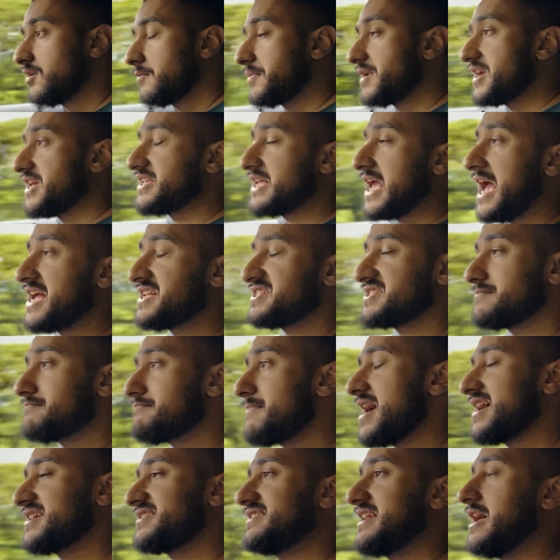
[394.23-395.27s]
But it hasn't
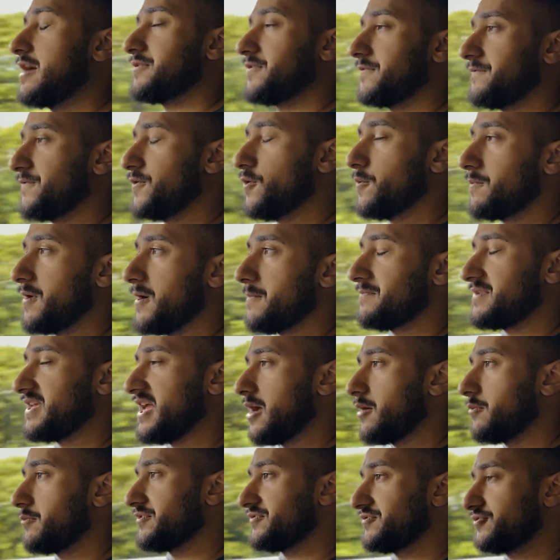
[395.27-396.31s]
maxed out the fuel pump
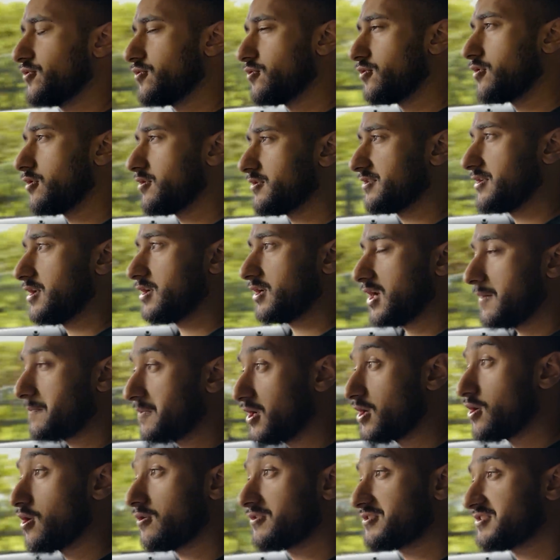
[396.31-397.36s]
yet. We've still got a
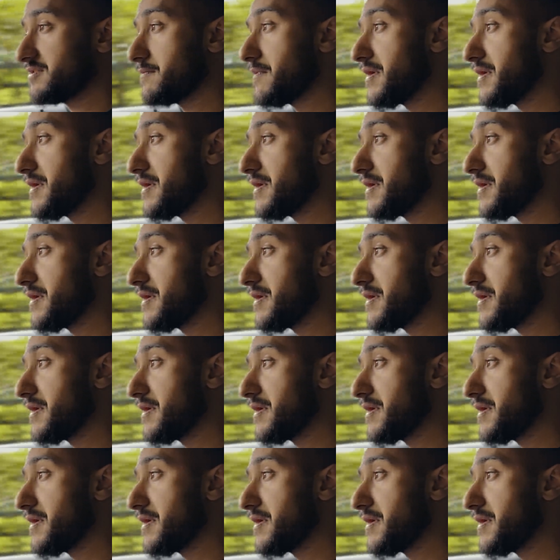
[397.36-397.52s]
couple of logs to